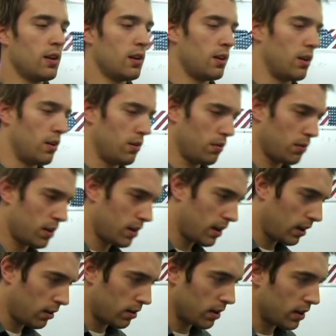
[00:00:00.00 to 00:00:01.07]
you know, what did I
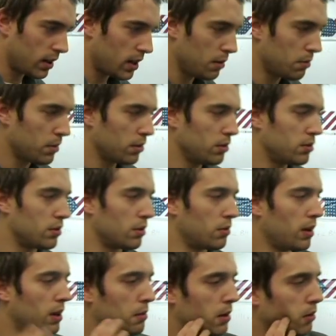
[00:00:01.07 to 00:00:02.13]
learn in Hebrews, or
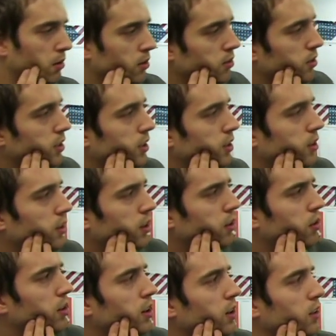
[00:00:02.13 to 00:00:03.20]
wait a minute, what was the, the
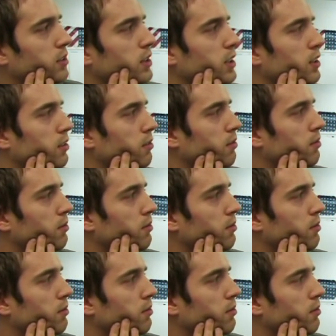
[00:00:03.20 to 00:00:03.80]
chronology of